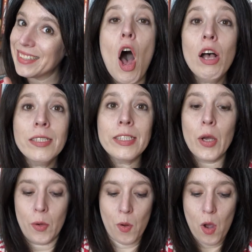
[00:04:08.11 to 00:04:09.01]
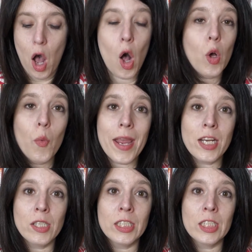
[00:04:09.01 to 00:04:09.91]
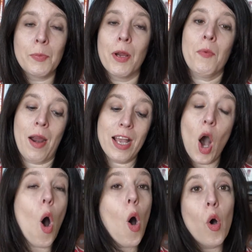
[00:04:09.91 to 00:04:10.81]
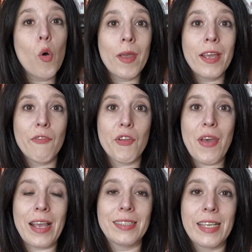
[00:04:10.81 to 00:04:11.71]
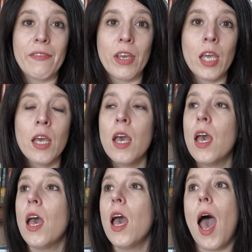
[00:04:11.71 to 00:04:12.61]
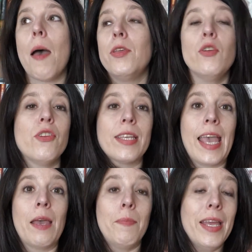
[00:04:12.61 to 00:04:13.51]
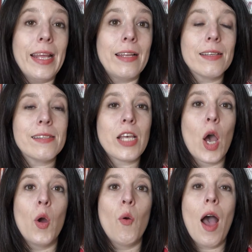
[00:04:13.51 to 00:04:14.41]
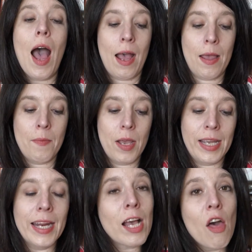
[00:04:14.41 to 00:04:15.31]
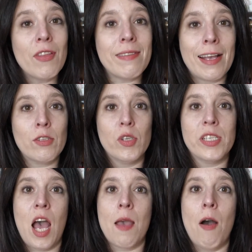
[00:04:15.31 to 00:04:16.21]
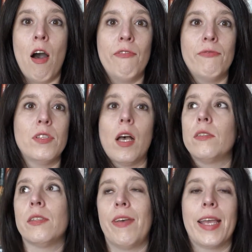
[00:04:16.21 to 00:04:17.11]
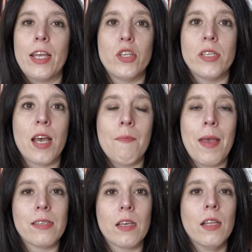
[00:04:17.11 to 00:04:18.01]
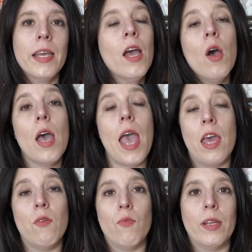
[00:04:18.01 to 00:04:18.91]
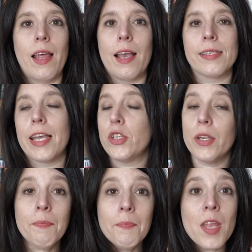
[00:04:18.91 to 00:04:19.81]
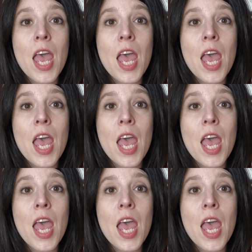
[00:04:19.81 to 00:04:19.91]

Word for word: Also, a whole week during spring break, a whole week for Thanksgiving. I mean, you just can't beat it. So I'm getting all this extra time off, tons of vacation time basically, and relaxation,